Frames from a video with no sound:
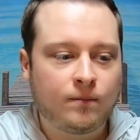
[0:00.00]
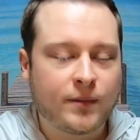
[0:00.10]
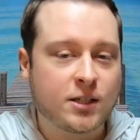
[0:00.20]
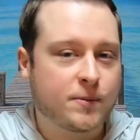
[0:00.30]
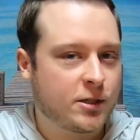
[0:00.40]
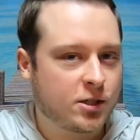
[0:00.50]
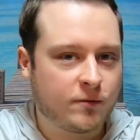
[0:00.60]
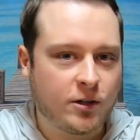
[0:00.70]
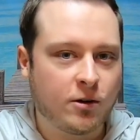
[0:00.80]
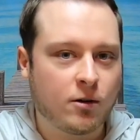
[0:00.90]
especially if
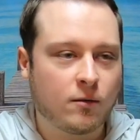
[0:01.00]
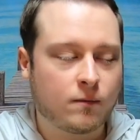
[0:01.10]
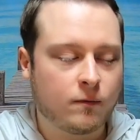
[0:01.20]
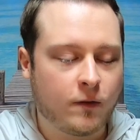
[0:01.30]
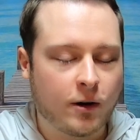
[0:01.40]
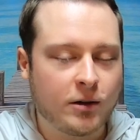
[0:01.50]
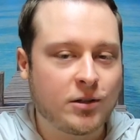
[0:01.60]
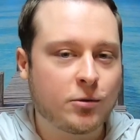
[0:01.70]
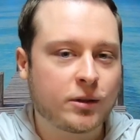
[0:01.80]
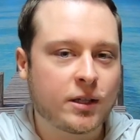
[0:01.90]
you're very
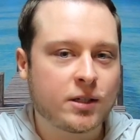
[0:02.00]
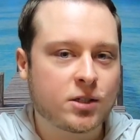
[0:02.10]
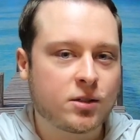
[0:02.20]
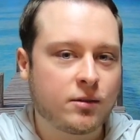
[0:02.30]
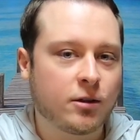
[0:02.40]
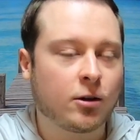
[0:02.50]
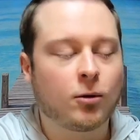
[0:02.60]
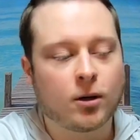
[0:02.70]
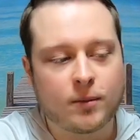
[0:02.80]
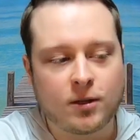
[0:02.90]
new at this. You're going to want
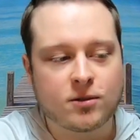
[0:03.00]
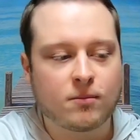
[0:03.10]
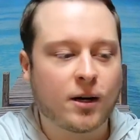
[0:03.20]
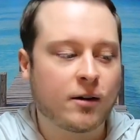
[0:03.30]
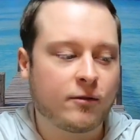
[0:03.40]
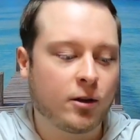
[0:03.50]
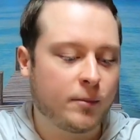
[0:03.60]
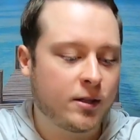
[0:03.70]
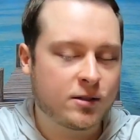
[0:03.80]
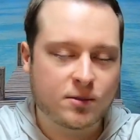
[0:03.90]
to be using
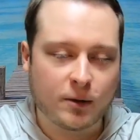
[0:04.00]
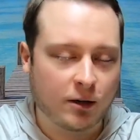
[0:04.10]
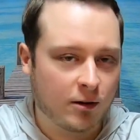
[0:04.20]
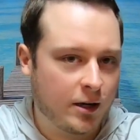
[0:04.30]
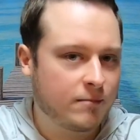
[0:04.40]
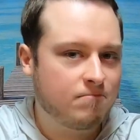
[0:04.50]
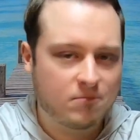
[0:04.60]
monofilament spinning rod.